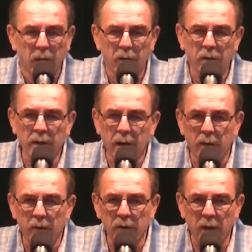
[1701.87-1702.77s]
Every
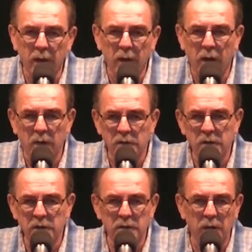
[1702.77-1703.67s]
now and then, I'll
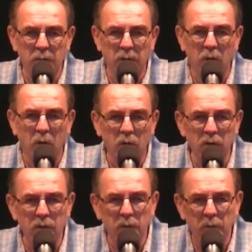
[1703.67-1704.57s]
see someone
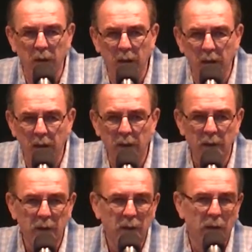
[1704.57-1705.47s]
older than me,
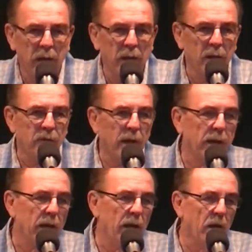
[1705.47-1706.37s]
and if I
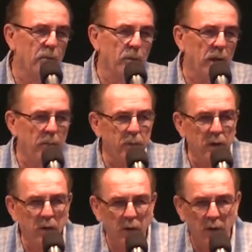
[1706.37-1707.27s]
can help them up
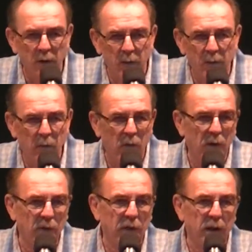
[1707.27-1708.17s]
a curb
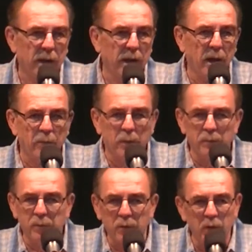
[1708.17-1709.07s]
or if I can help
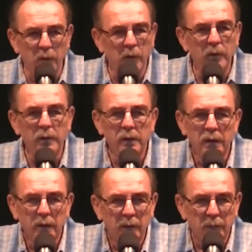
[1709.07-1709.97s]
them through
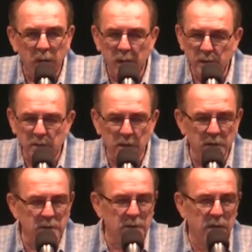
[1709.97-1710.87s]

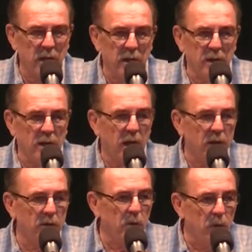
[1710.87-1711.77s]
places, then
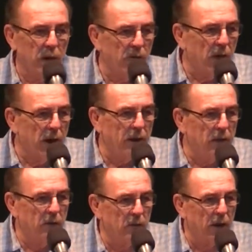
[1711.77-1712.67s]
I'll do whatever I
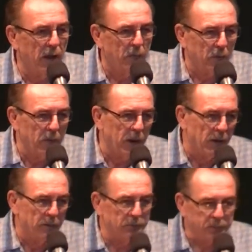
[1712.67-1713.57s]
can do to help them
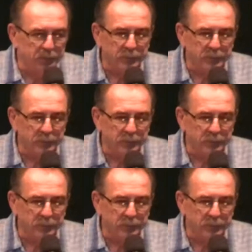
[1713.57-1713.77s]
out.